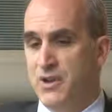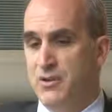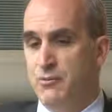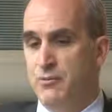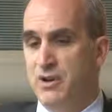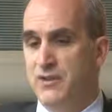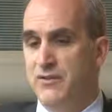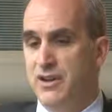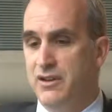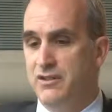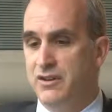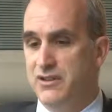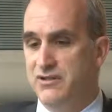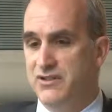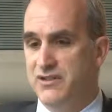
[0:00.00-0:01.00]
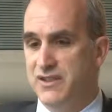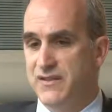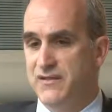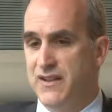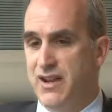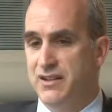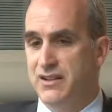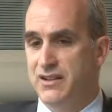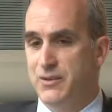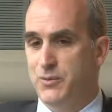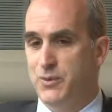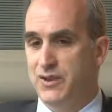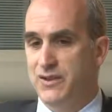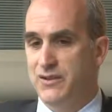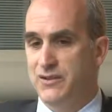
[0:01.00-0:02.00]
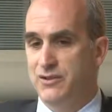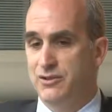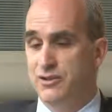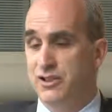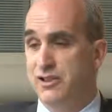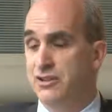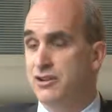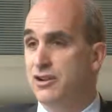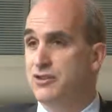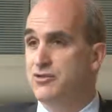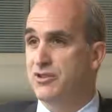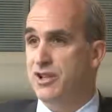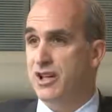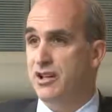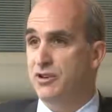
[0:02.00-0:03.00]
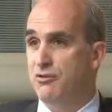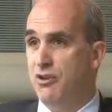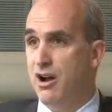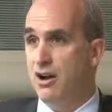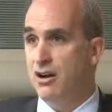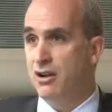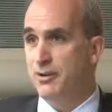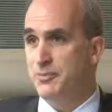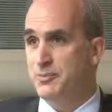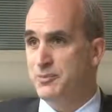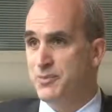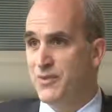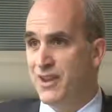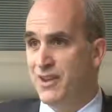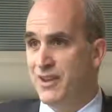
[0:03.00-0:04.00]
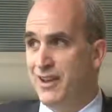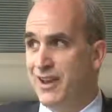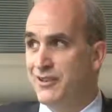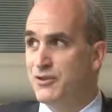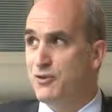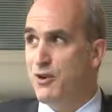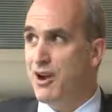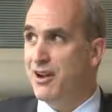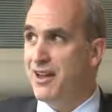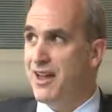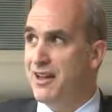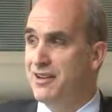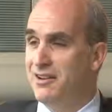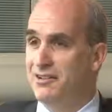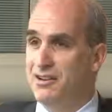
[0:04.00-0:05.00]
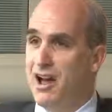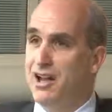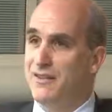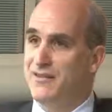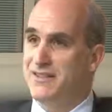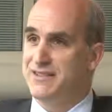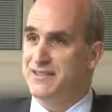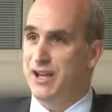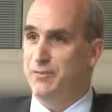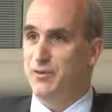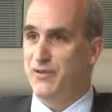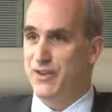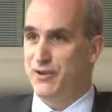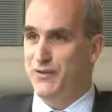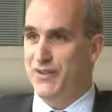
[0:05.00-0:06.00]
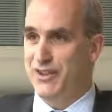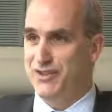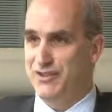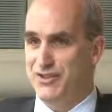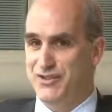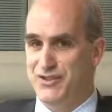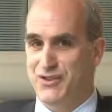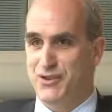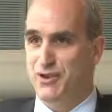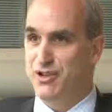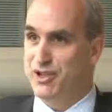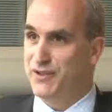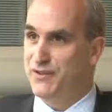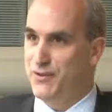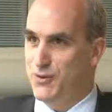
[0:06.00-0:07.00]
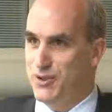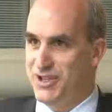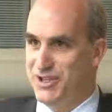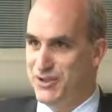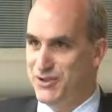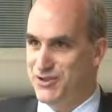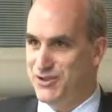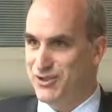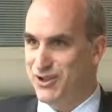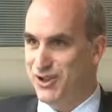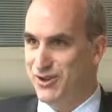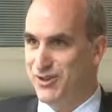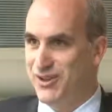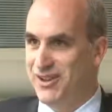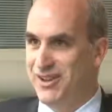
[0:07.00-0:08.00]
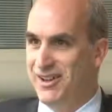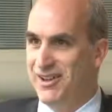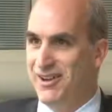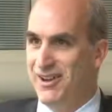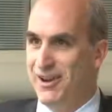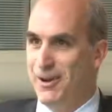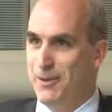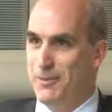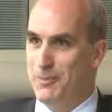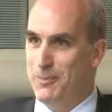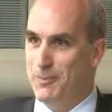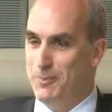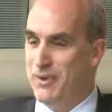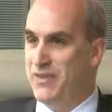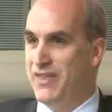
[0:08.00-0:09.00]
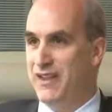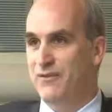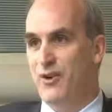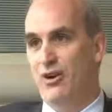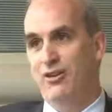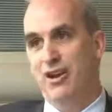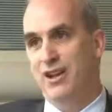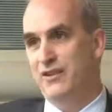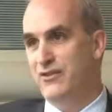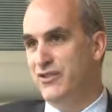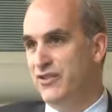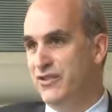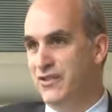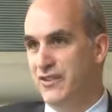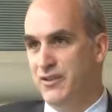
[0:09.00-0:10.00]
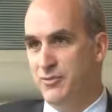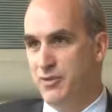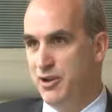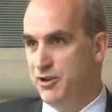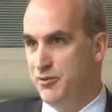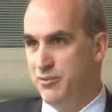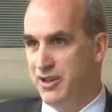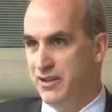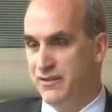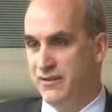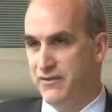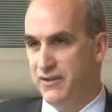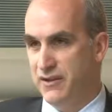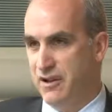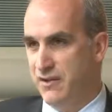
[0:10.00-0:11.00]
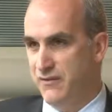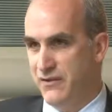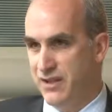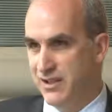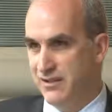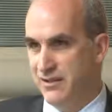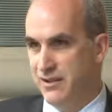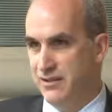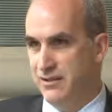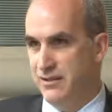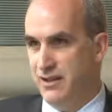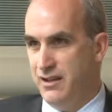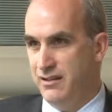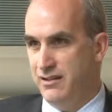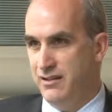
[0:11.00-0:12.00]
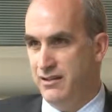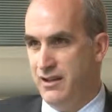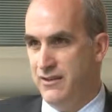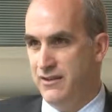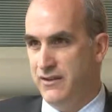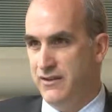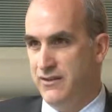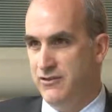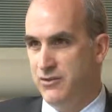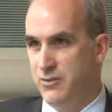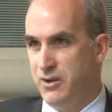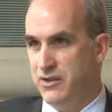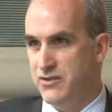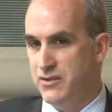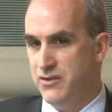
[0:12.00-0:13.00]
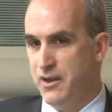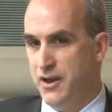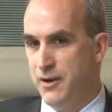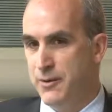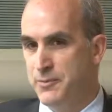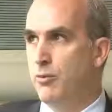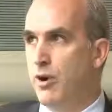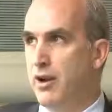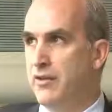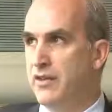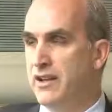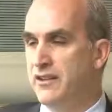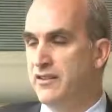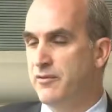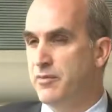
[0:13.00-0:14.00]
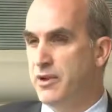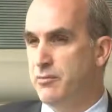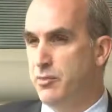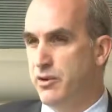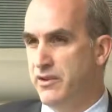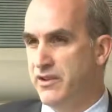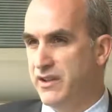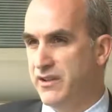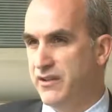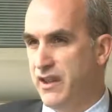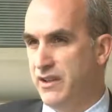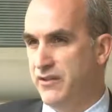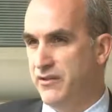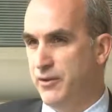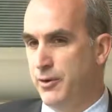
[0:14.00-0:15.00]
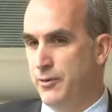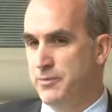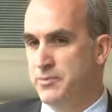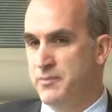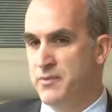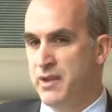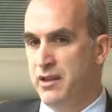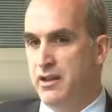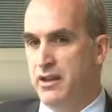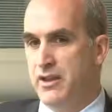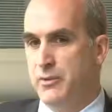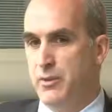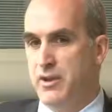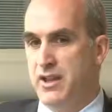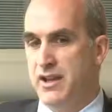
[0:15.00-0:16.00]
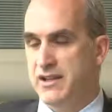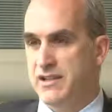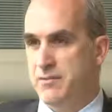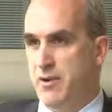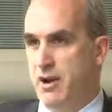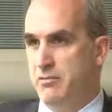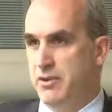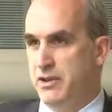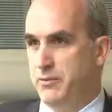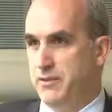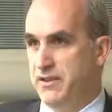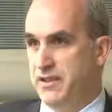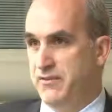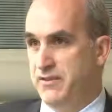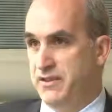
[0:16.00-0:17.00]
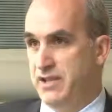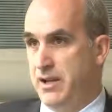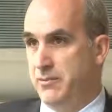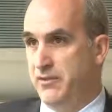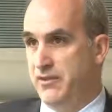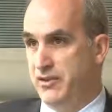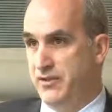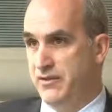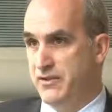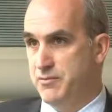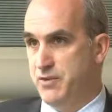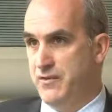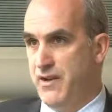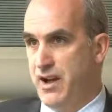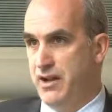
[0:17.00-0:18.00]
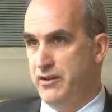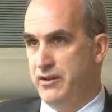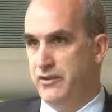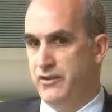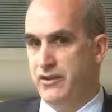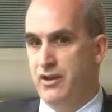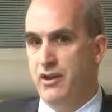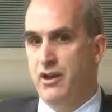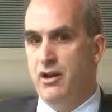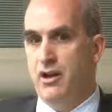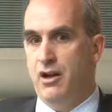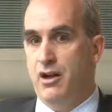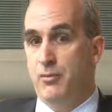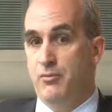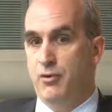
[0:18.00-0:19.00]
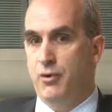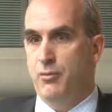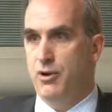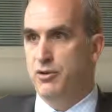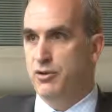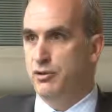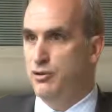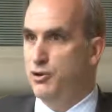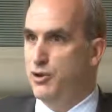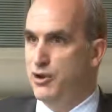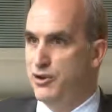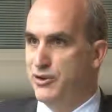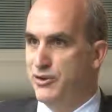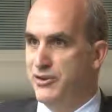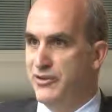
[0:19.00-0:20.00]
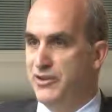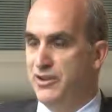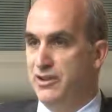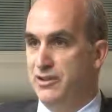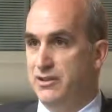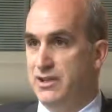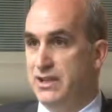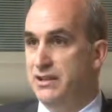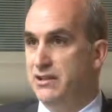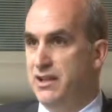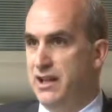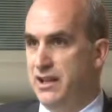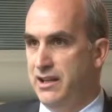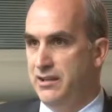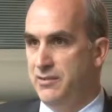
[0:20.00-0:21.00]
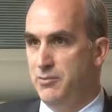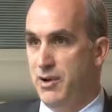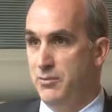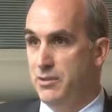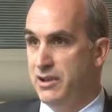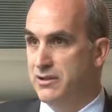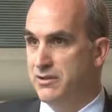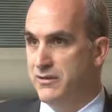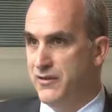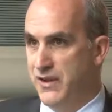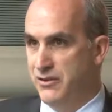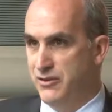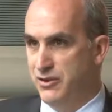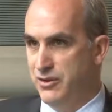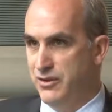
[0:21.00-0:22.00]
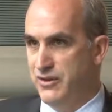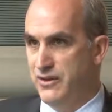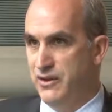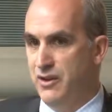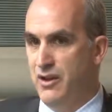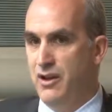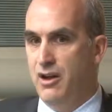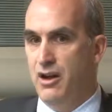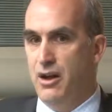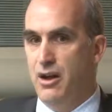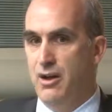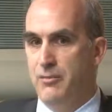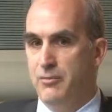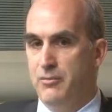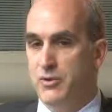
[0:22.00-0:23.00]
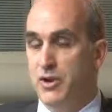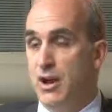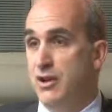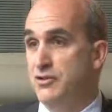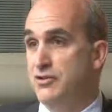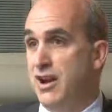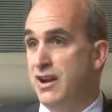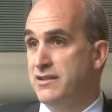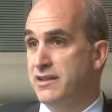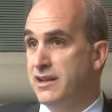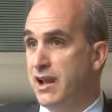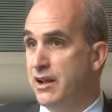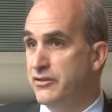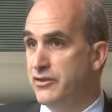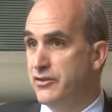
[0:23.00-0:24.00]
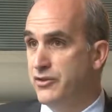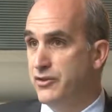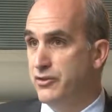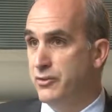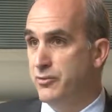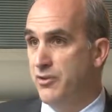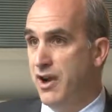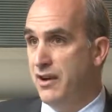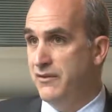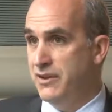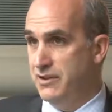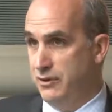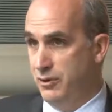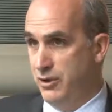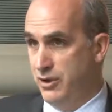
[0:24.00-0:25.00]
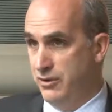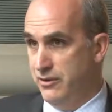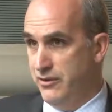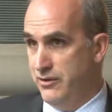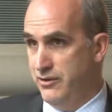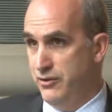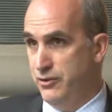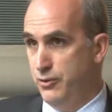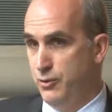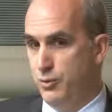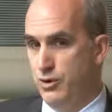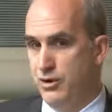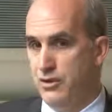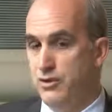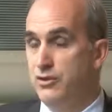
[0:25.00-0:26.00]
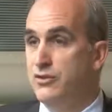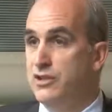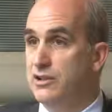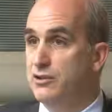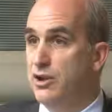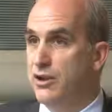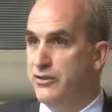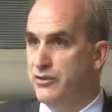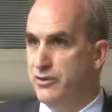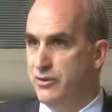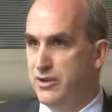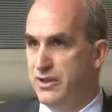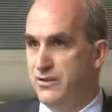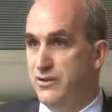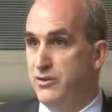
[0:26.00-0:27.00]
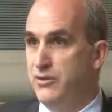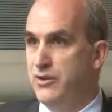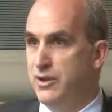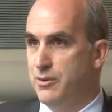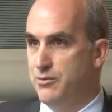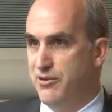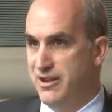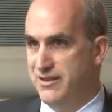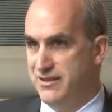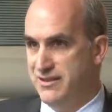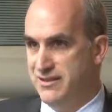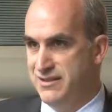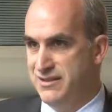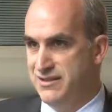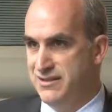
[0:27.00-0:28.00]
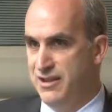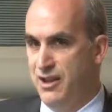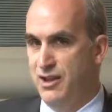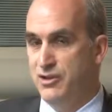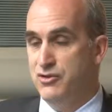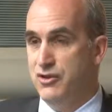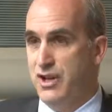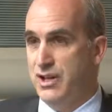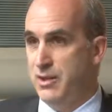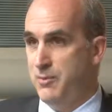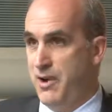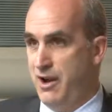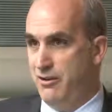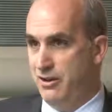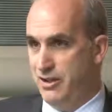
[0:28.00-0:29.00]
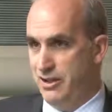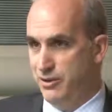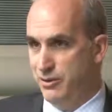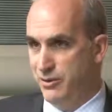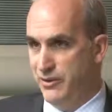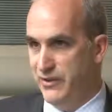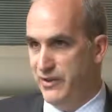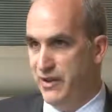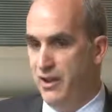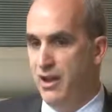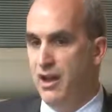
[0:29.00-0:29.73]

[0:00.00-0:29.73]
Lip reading: One of the other interesting findings was you look at a country like Iraq, And Iraq had a lot of these type of innovations 30 and 40 years ago, but they've all kind of just disappeared because of the conflict and the situation there. Where things have been most successful is where they experiment with different type of service providers, pro bono lawyers, legal aid, public defenders, contracting out to private lawyers to do work, using law students, using apprentices, training paralegals.